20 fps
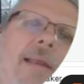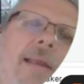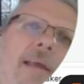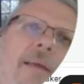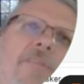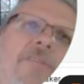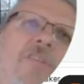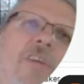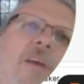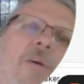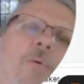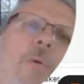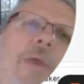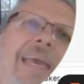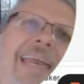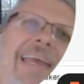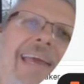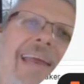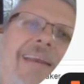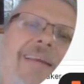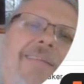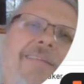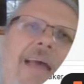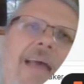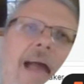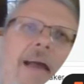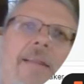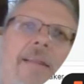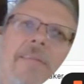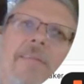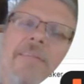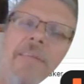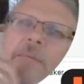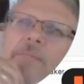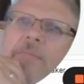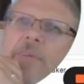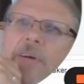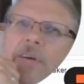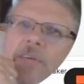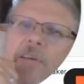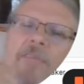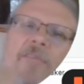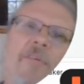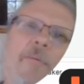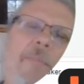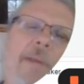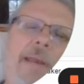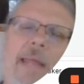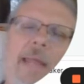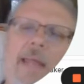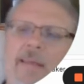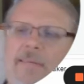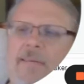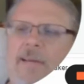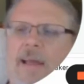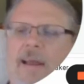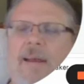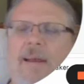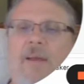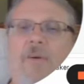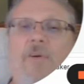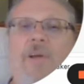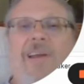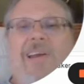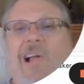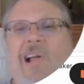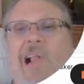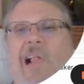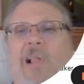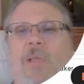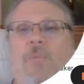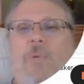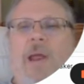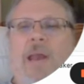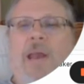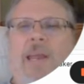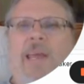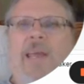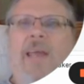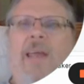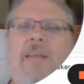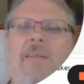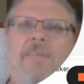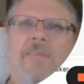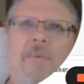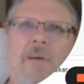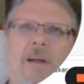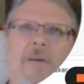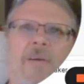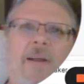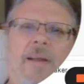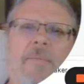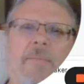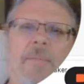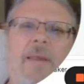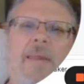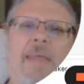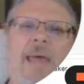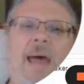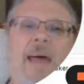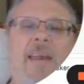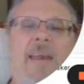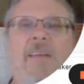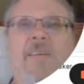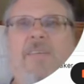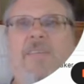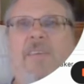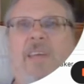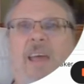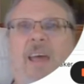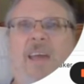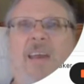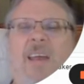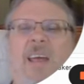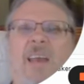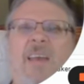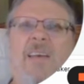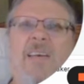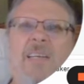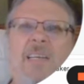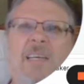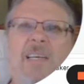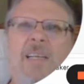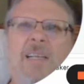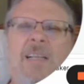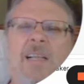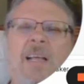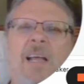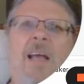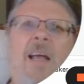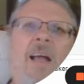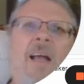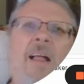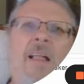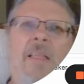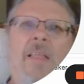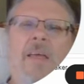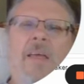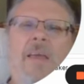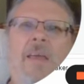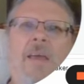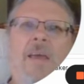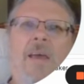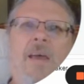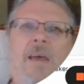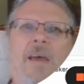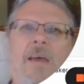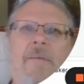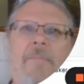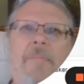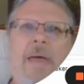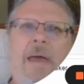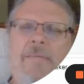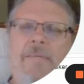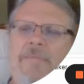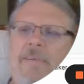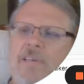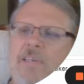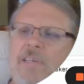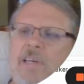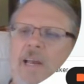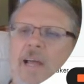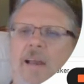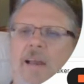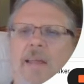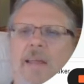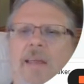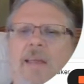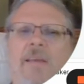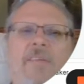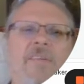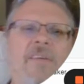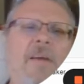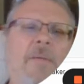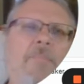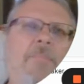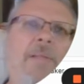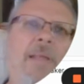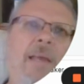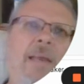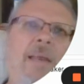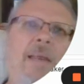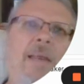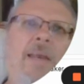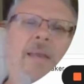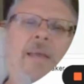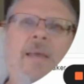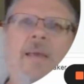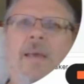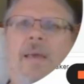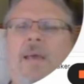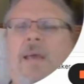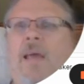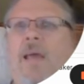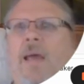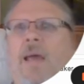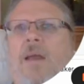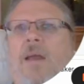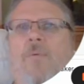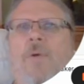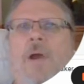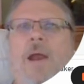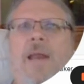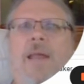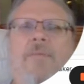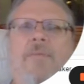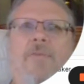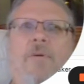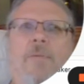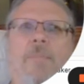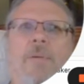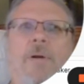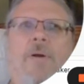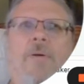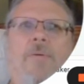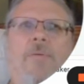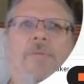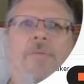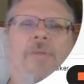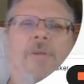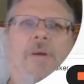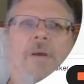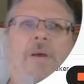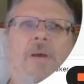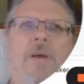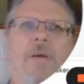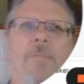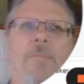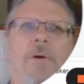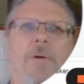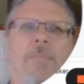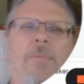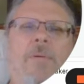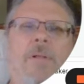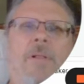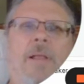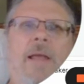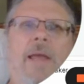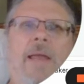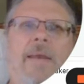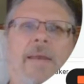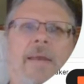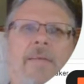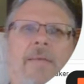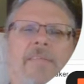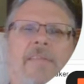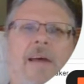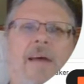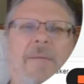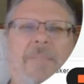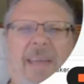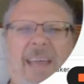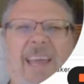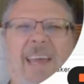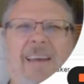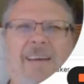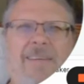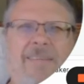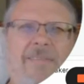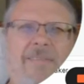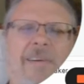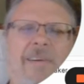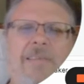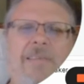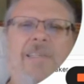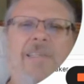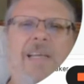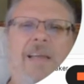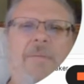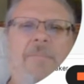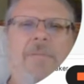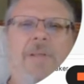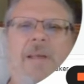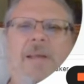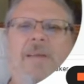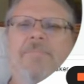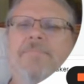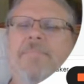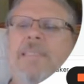list, we can get exactly the same function from Enhanced Lightning Grid already, and so I recommend that instead until that functionality is completed and ready for both mobile and desktop and functionally complete.